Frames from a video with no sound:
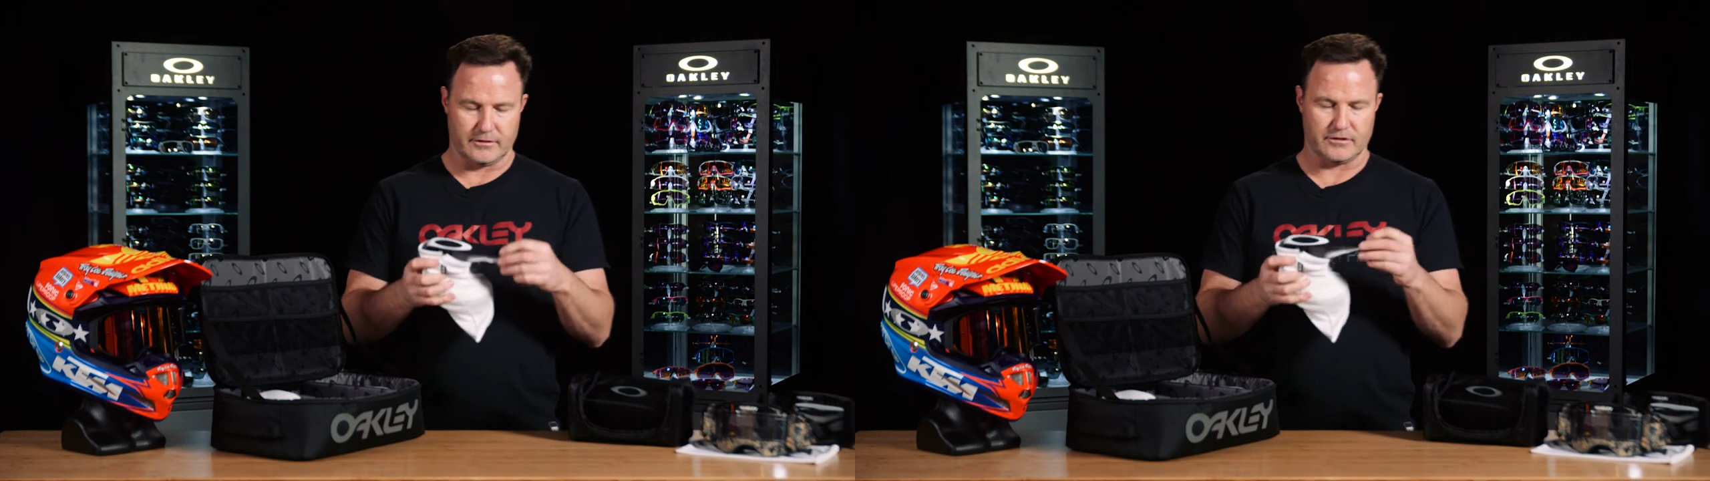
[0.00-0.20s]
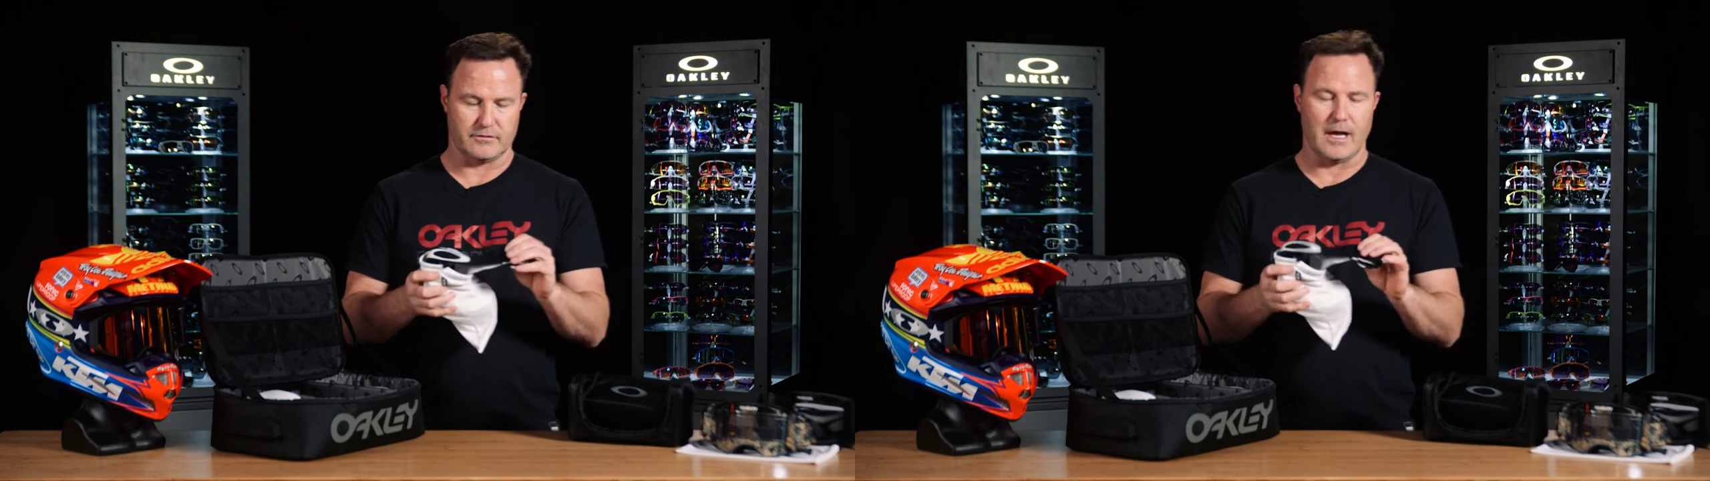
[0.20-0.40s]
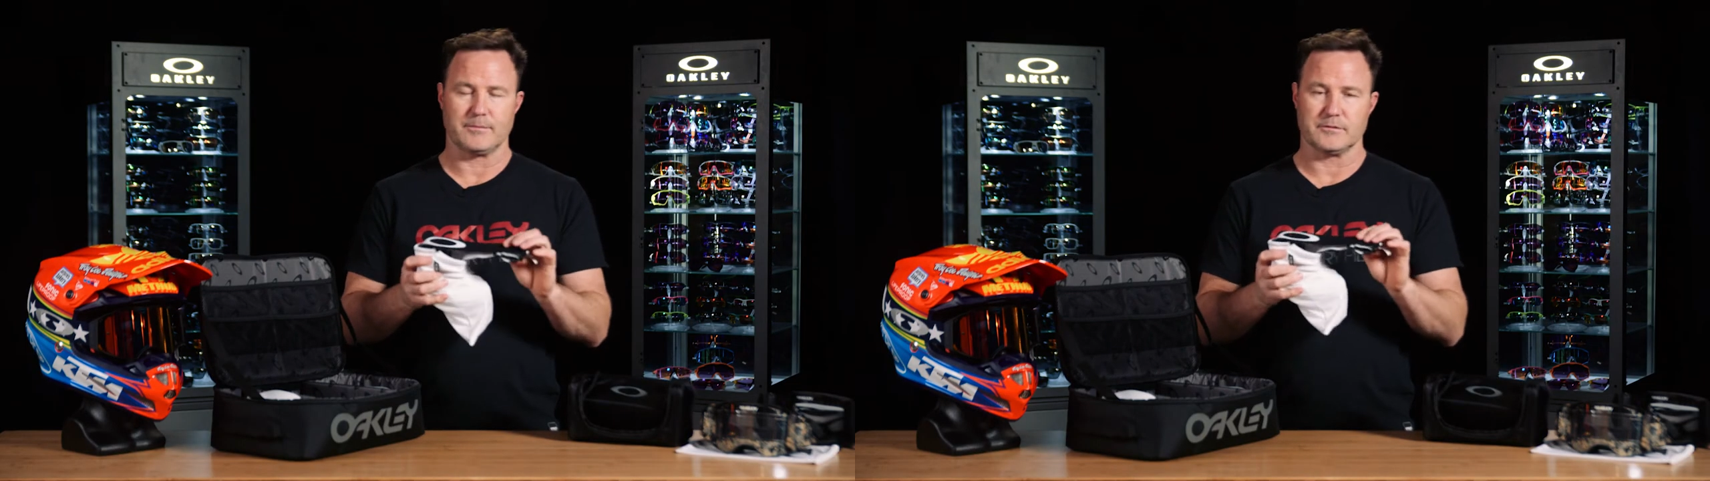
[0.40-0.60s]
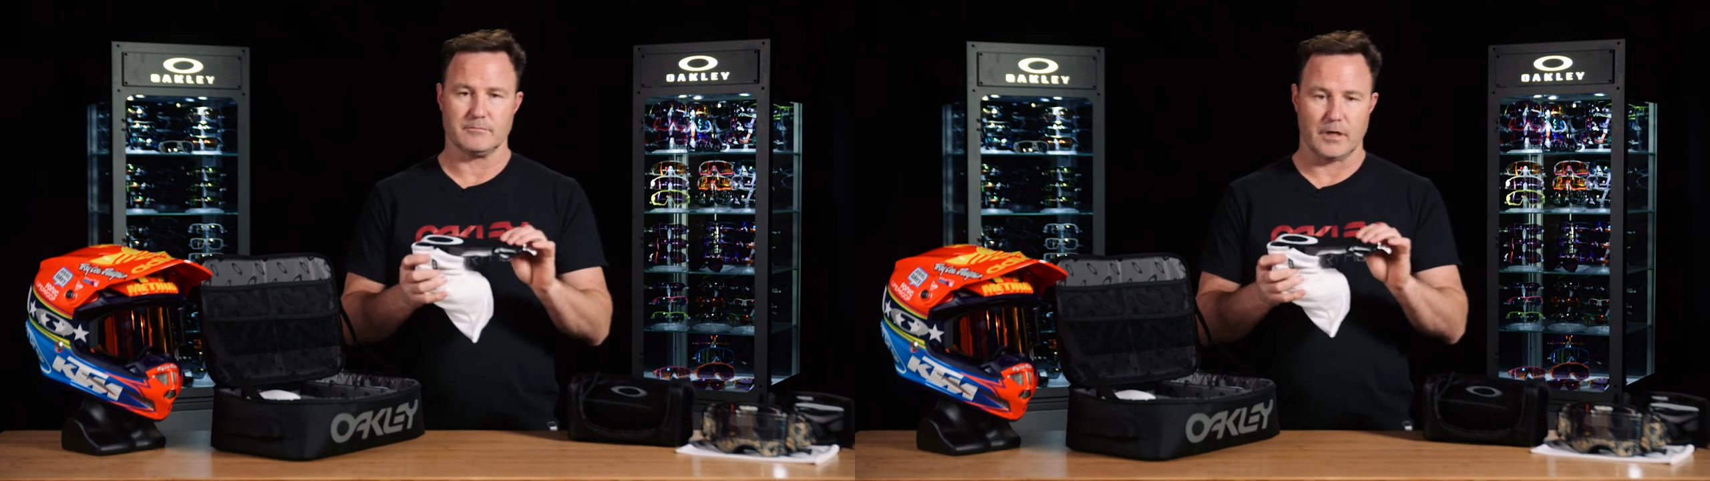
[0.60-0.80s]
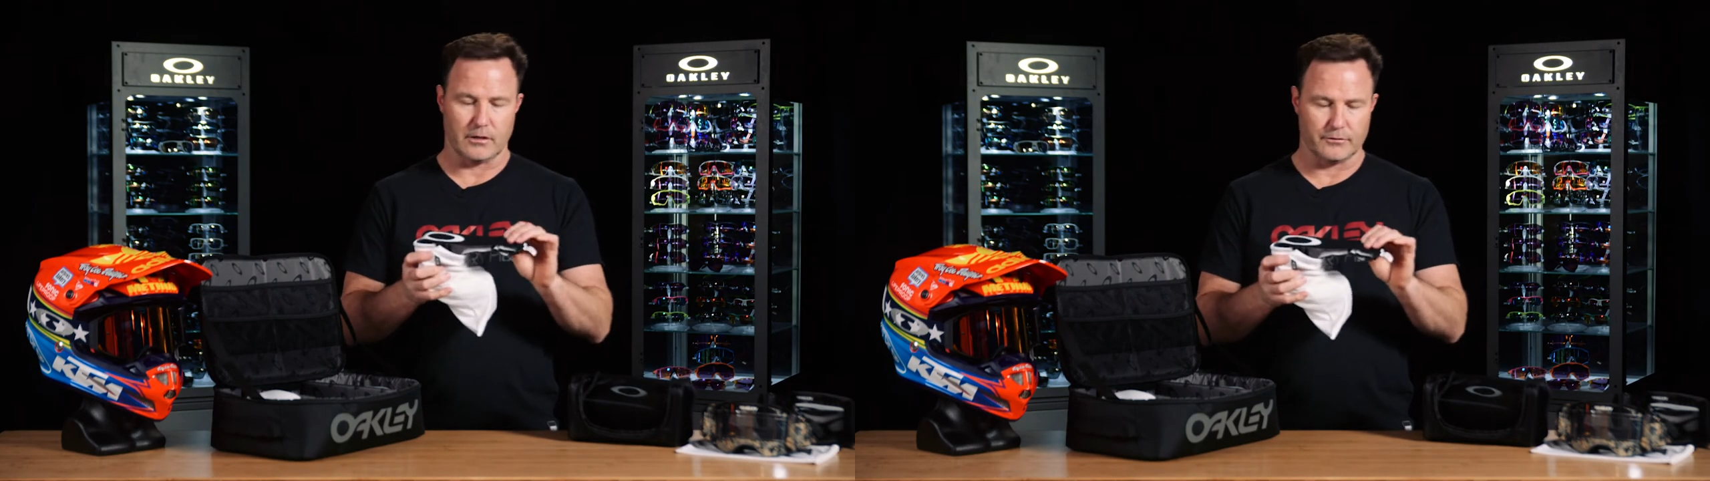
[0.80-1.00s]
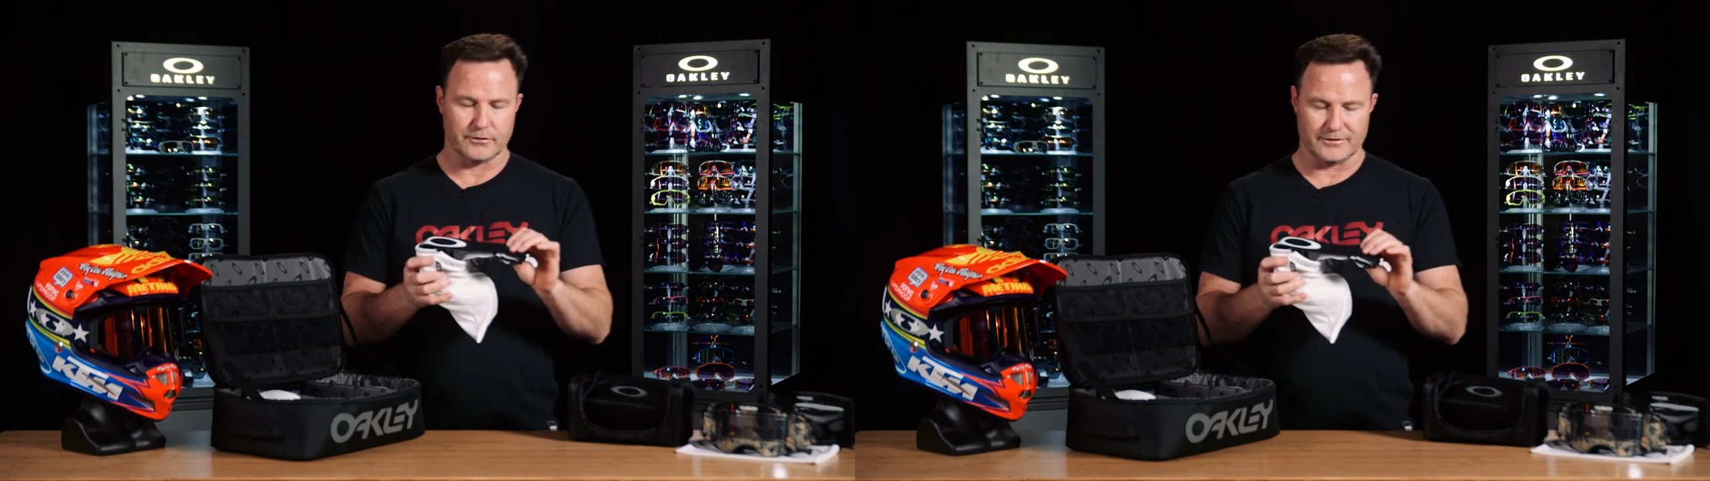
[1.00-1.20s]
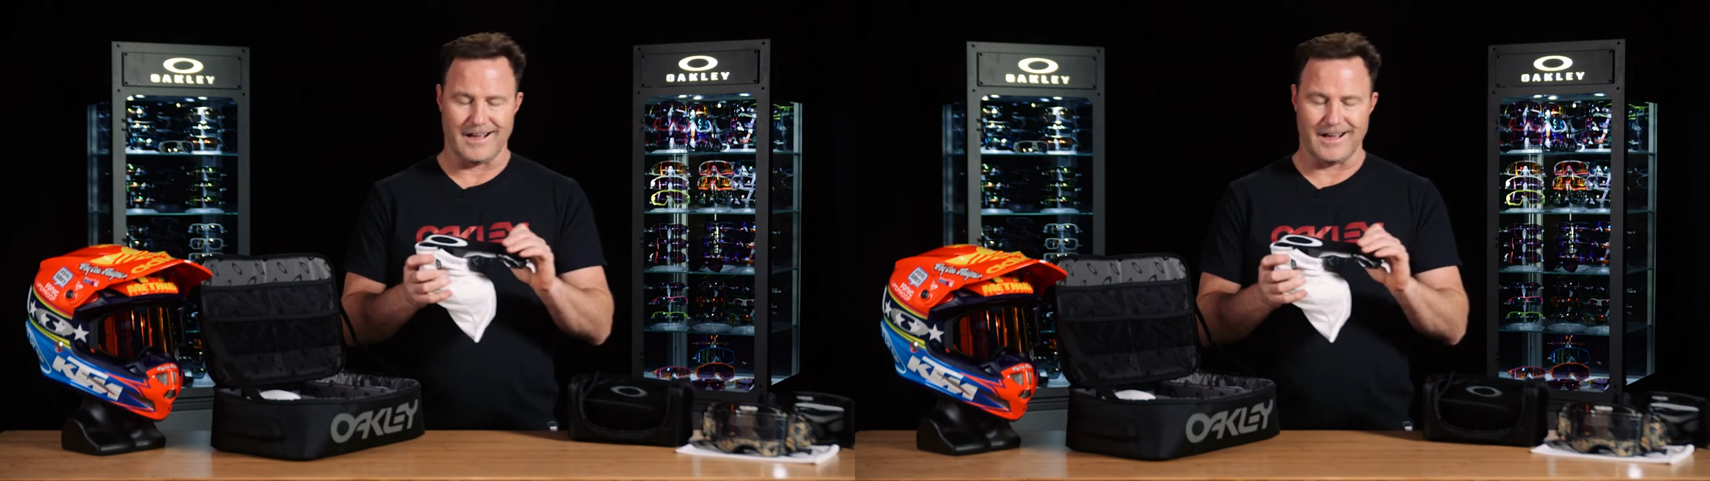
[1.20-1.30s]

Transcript: the straps and buckles